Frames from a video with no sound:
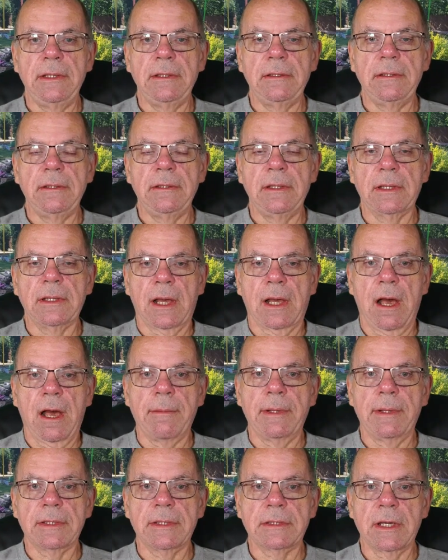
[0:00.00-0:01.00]
in the
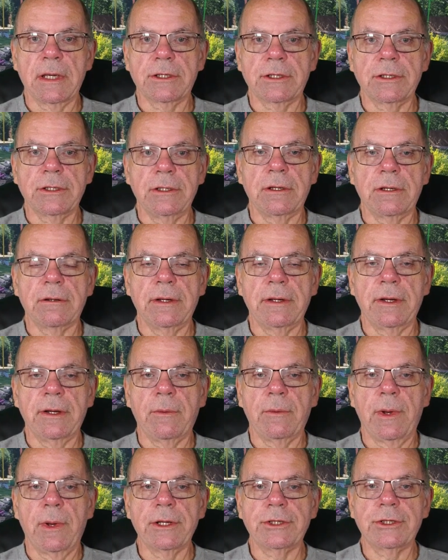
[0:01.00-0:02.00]
comment section that are in
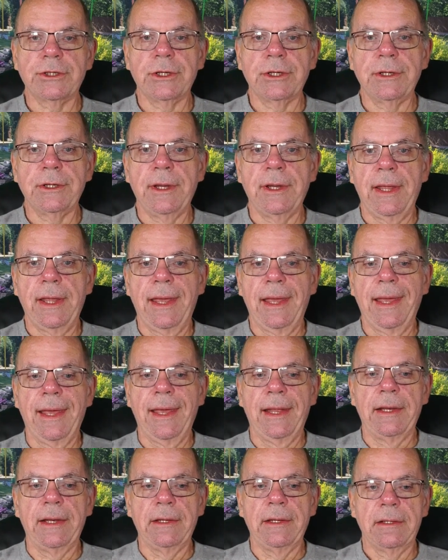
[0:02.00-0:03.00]
question.
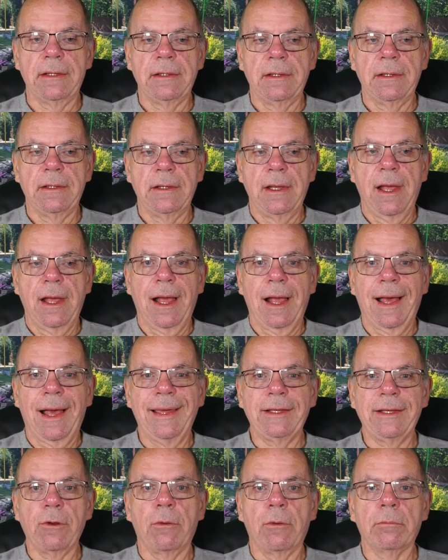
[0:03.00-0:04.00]
And I
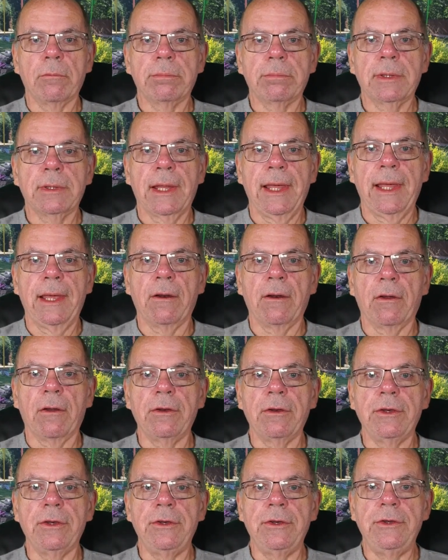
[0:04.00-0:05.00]
don't plan
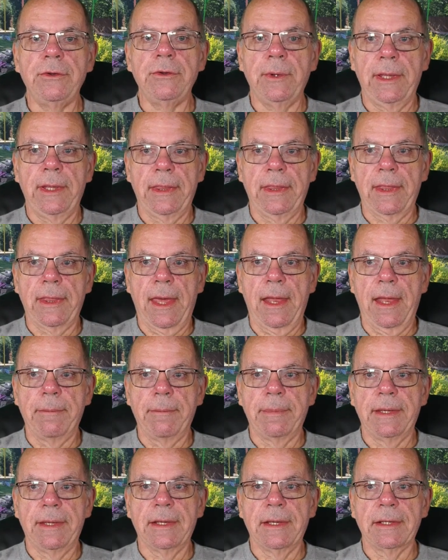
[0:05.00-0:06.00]
on doing that
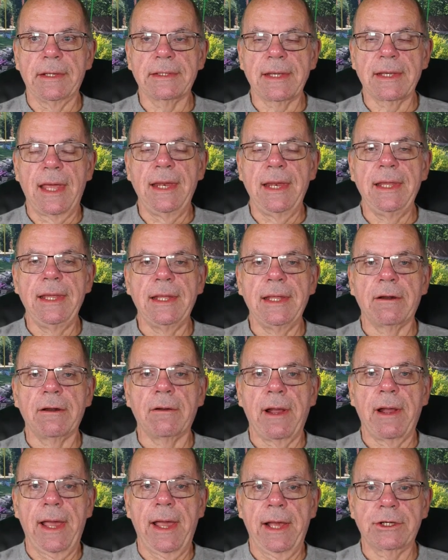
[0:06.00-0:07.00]
because any
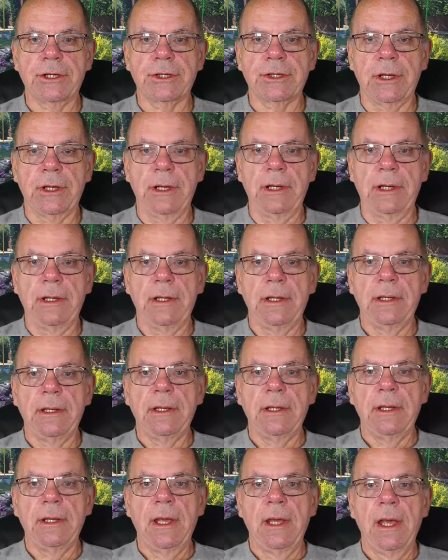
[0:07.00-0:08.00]
interaction
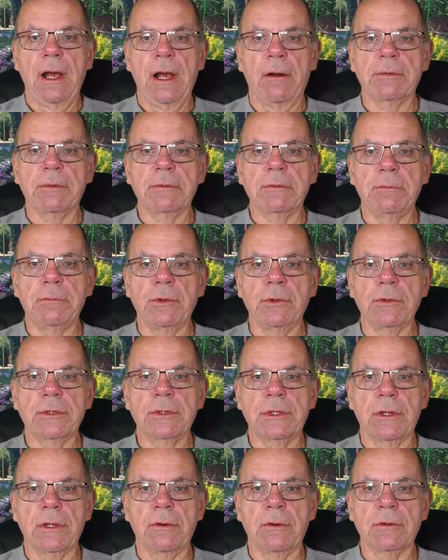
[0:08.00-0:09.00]
helps
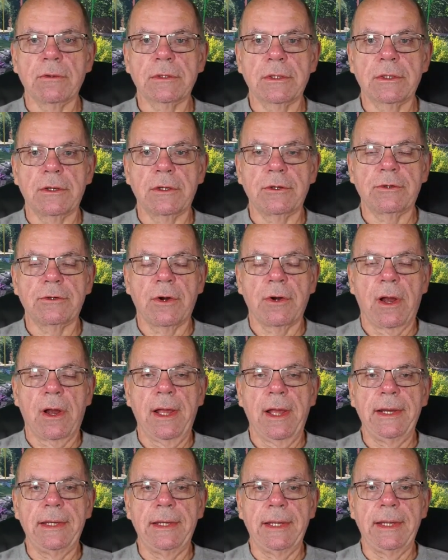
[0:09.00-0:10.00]
boost those that are
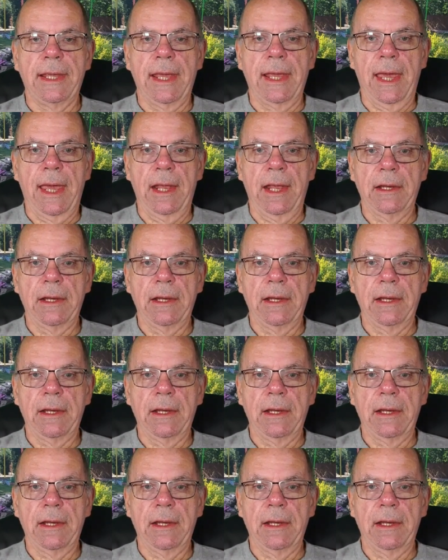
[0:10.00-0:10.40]
trying to get